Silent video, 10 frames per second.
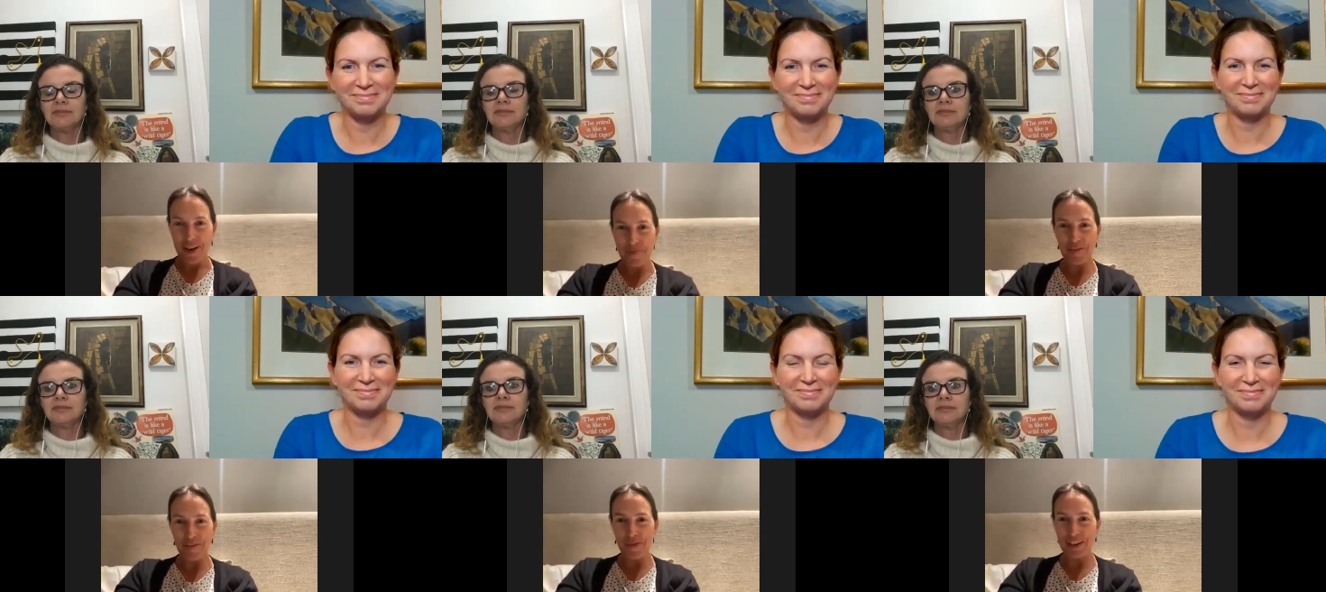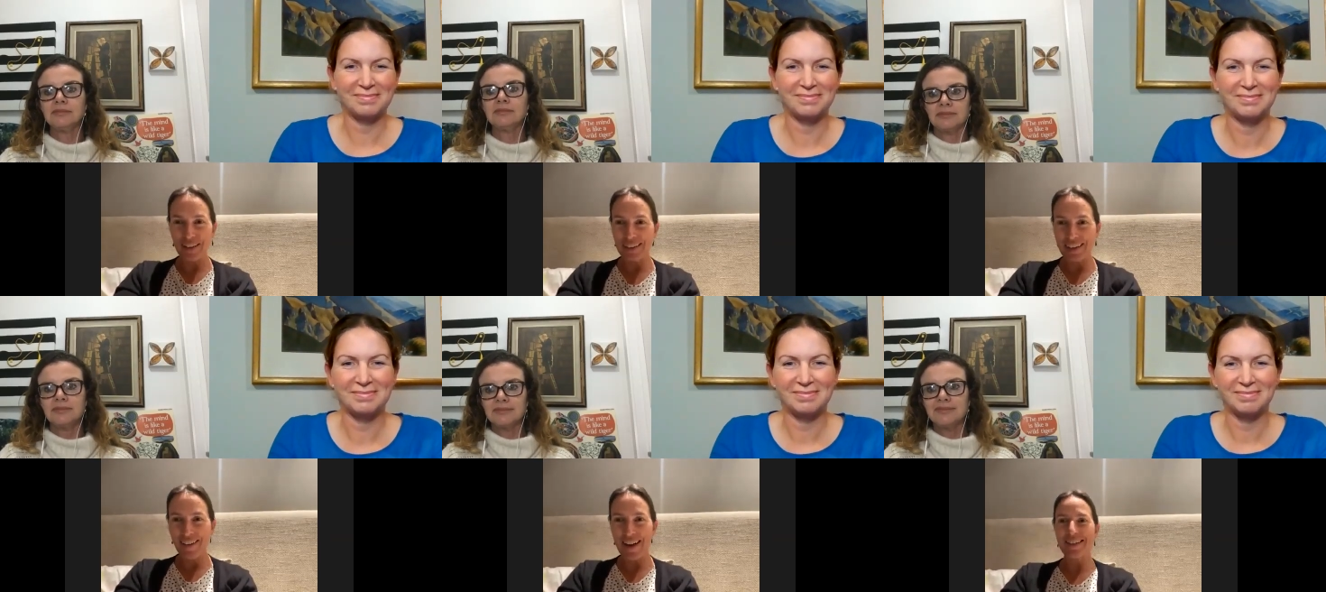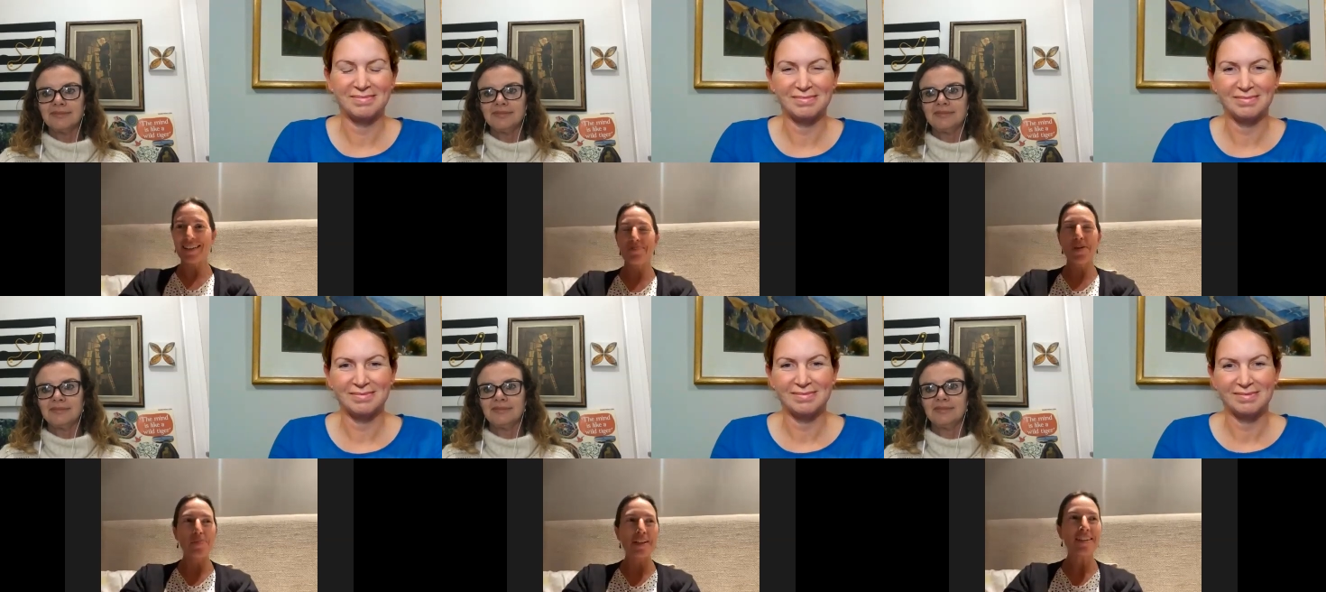Speaker 1: I'm having a big clear out at the
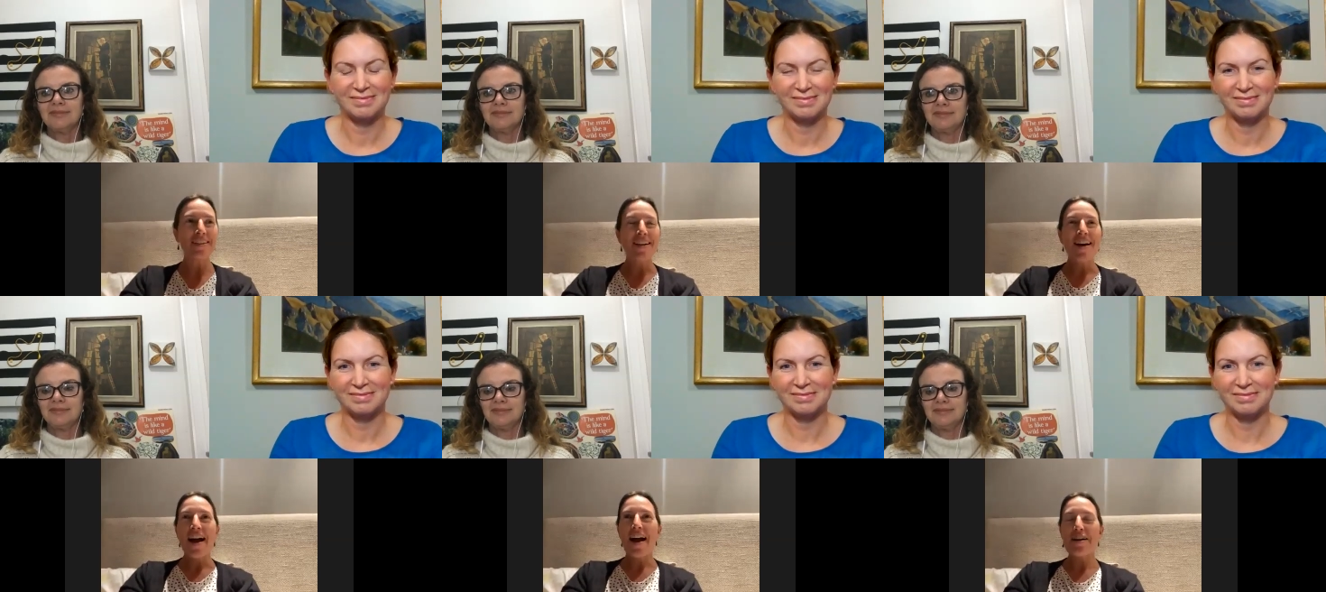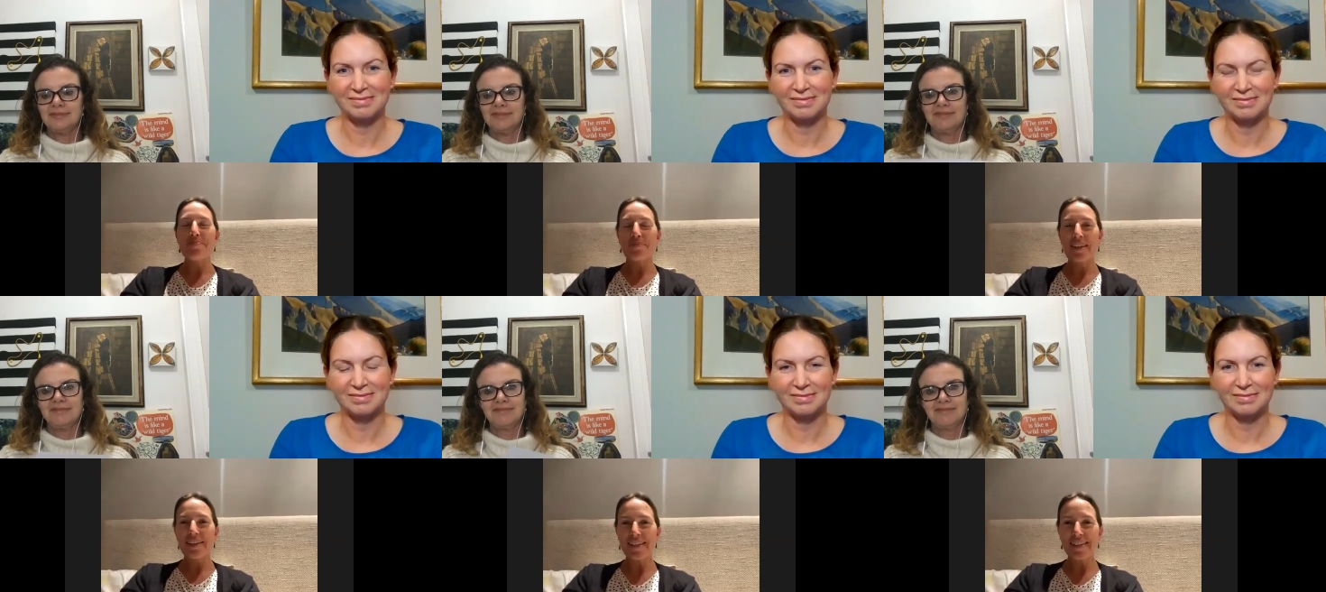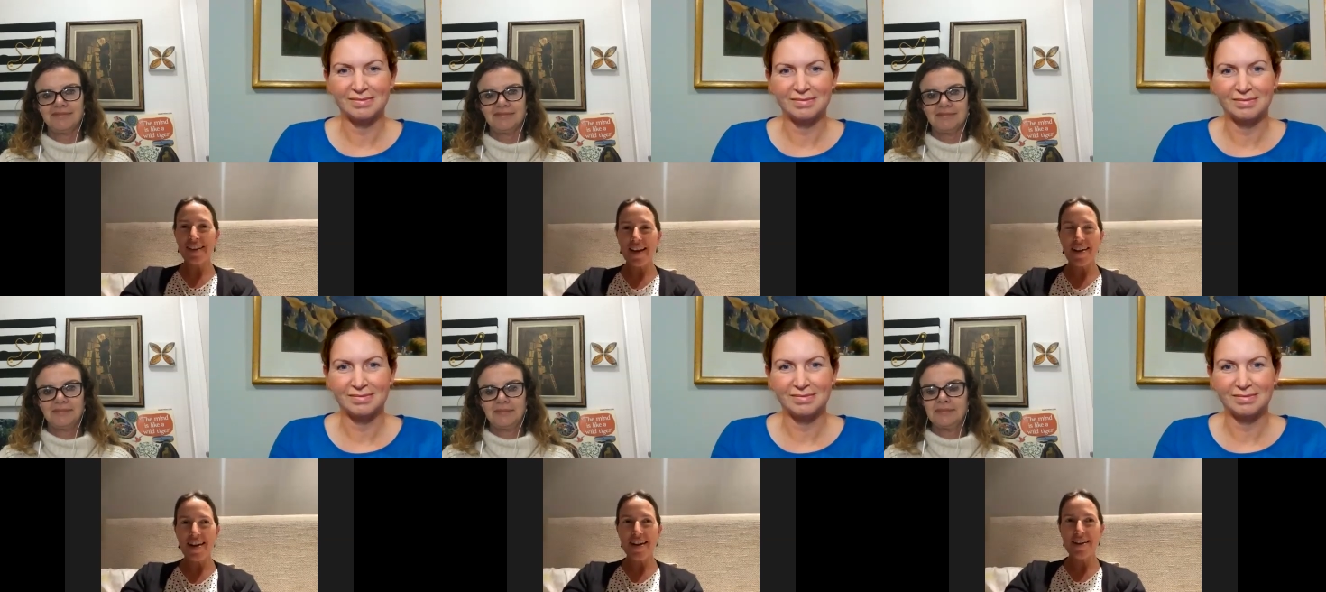moment. Um, yesterday
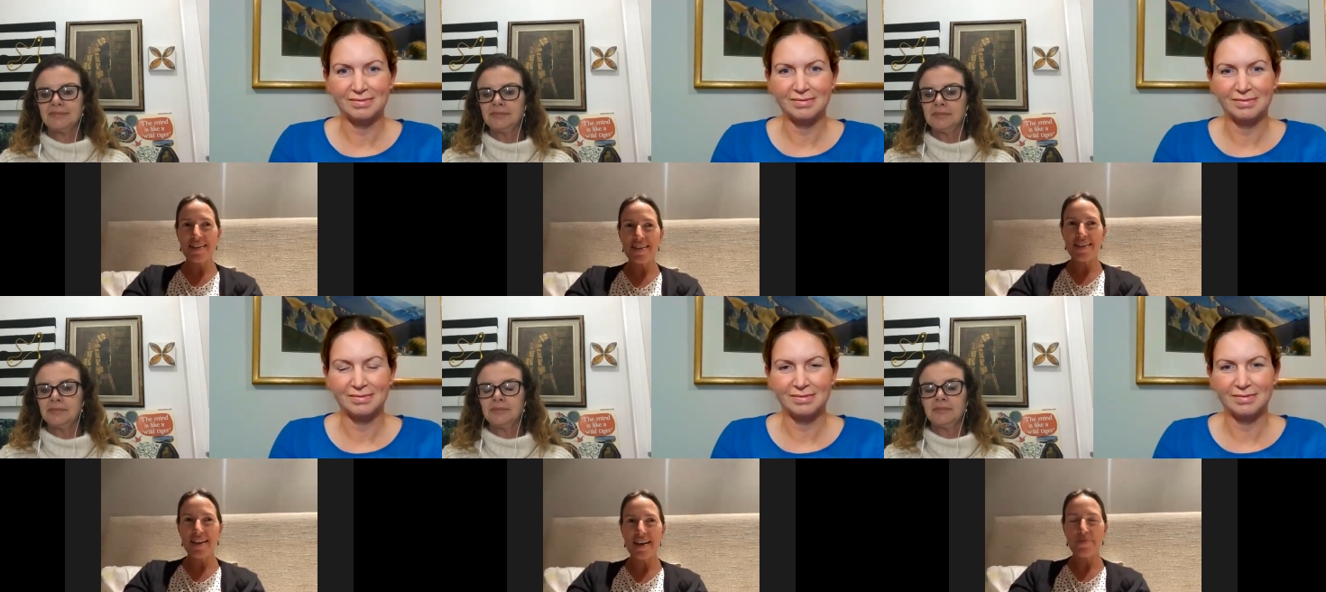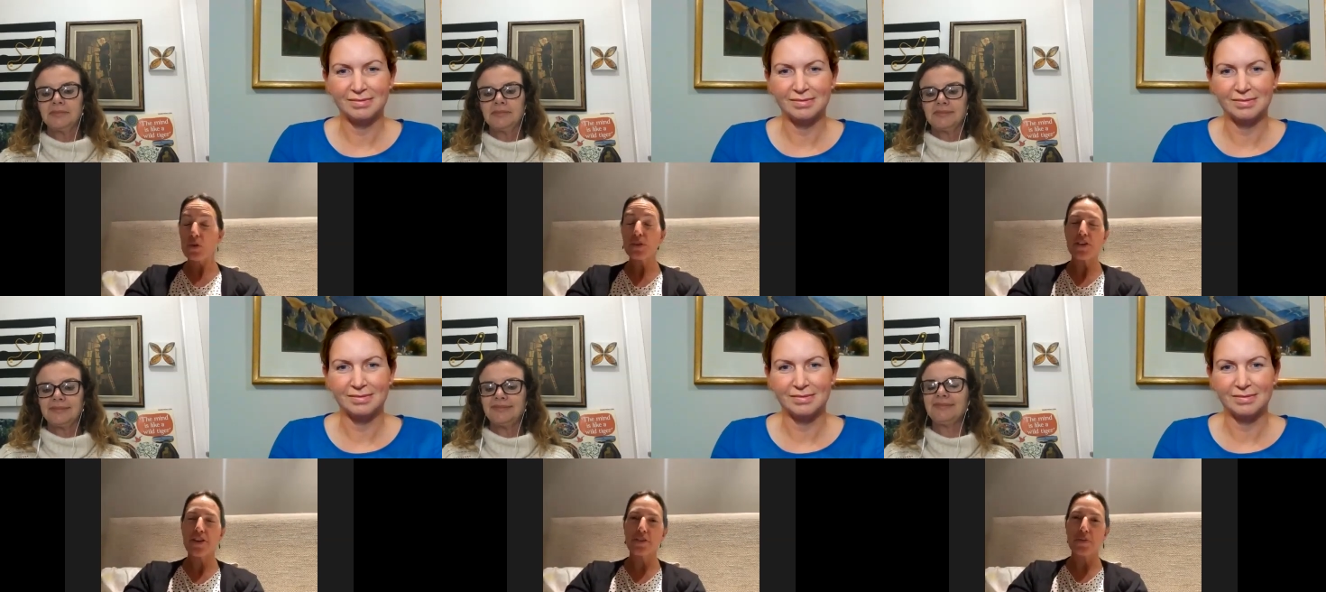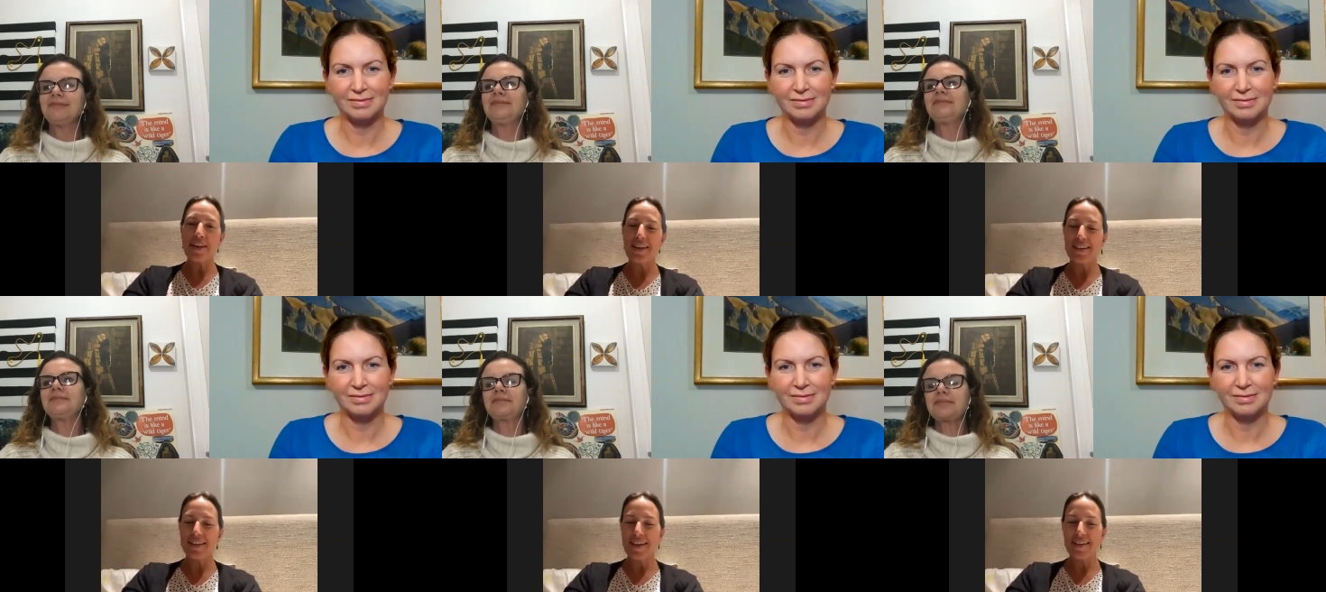and um, oh, sorry, in the
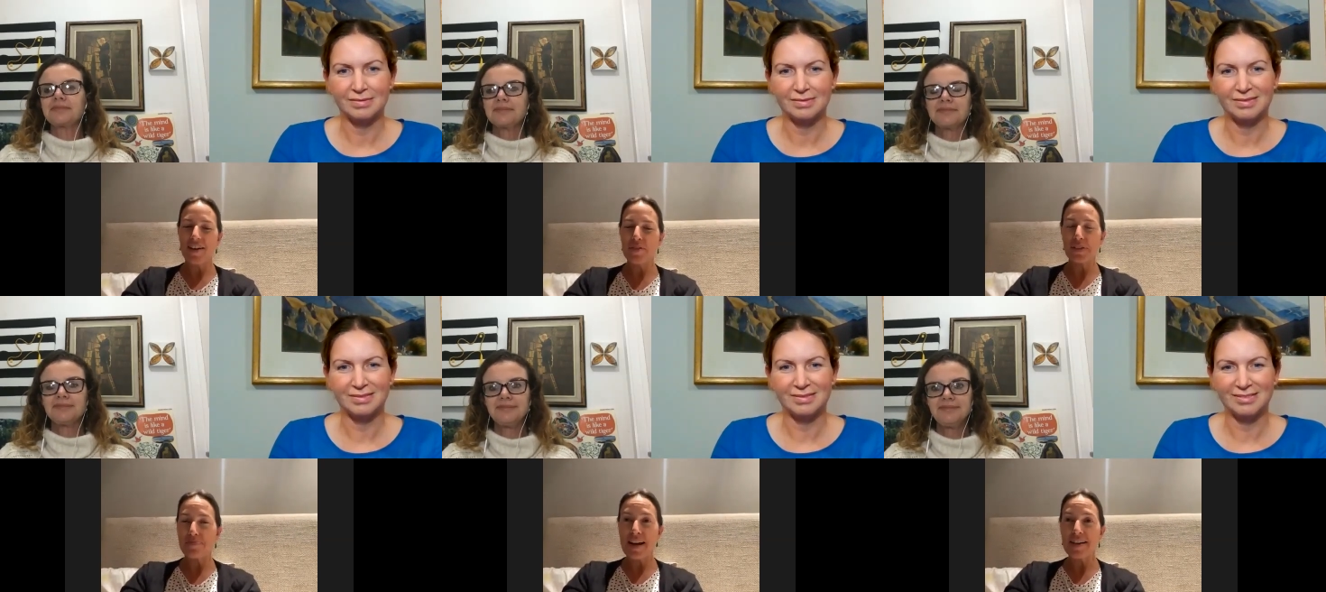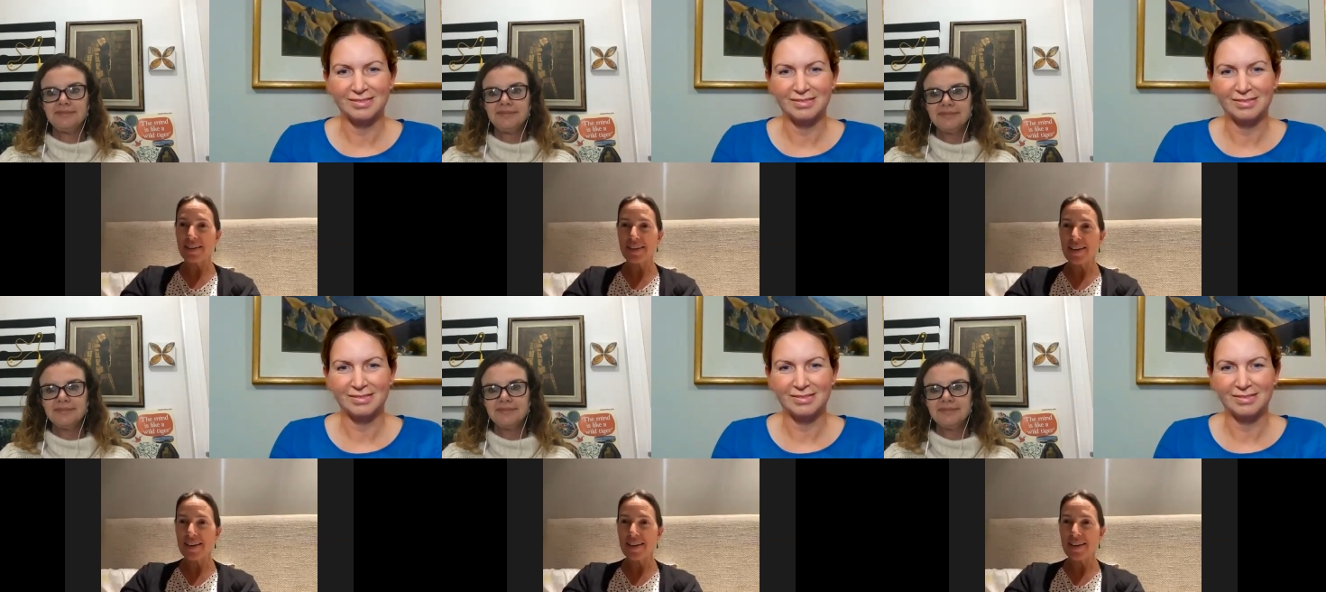weekend, and I was amazed